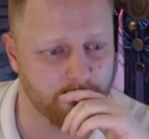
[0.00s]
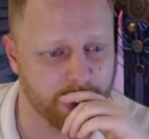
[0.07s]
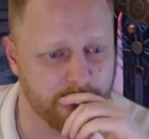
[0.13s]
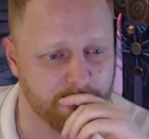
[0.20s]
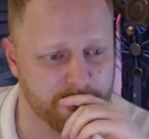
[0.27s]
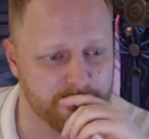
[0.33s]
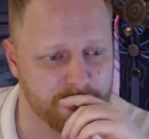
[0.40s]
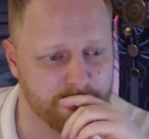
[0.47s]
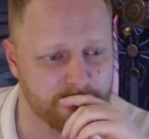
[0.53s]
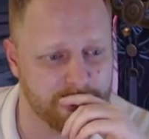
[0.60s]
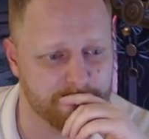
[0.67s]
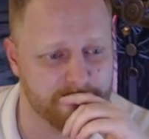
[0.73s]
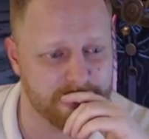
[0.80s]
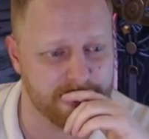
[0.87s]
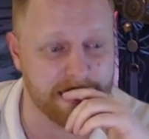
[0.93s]
1 enemy 2
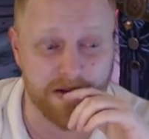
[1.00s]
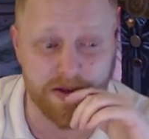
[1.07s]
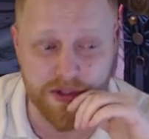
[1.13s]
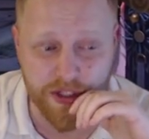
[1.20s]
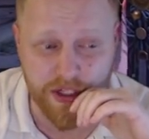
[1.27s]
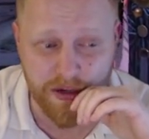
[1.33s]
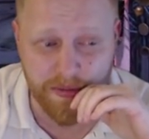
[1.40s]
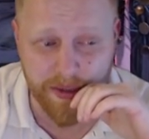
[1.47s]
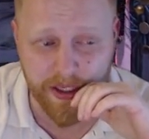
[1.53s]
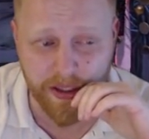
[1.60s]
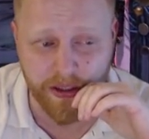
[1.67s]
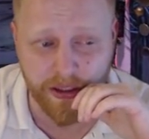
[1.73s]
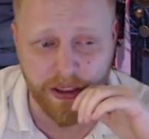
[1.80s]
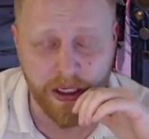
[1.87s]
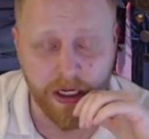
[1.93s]
times steals turn
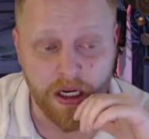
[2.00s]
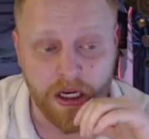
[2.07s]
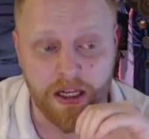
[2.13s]
meter.